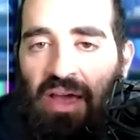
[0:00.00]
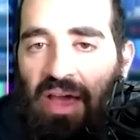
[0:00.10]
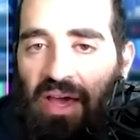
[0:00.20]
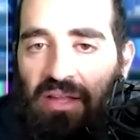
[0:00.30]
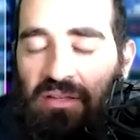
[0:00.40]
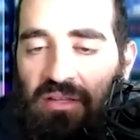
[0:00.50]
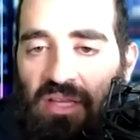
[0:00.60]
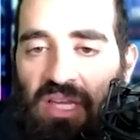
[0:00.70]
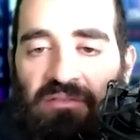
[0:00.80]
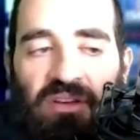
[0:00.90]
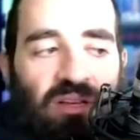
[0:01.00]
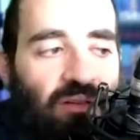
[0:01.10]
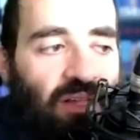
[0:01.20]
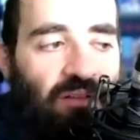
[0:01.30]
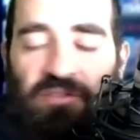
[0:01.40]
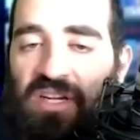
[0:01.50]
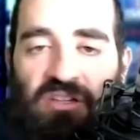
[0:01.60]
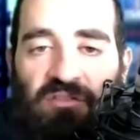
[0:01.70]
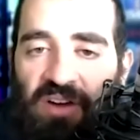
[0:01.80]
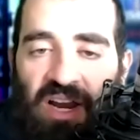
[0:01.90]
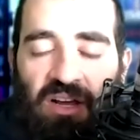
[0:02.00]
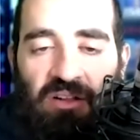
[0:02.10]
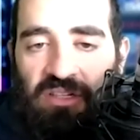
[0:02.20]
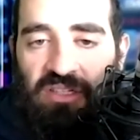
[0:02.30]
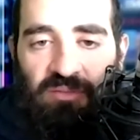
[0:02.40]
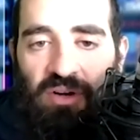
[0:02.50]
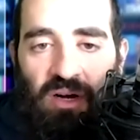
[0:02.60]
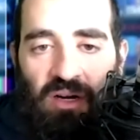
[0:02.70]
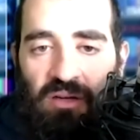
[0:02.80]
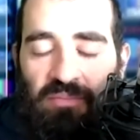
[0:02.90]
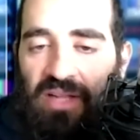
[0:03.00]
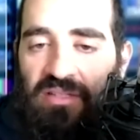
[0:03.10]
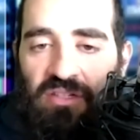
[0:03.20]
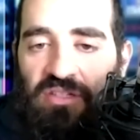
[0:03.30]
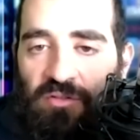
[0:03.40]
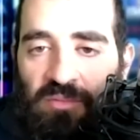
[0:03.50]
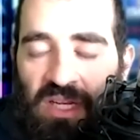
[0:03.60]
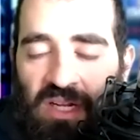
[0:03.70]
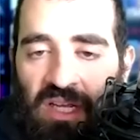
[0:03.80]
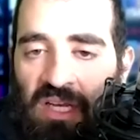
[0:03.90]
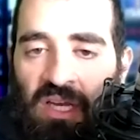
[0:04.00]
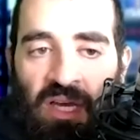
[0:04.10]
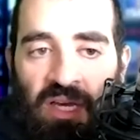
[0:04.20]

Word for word: And even in Viktor Frankl, in his book, Man's Search for Meaning,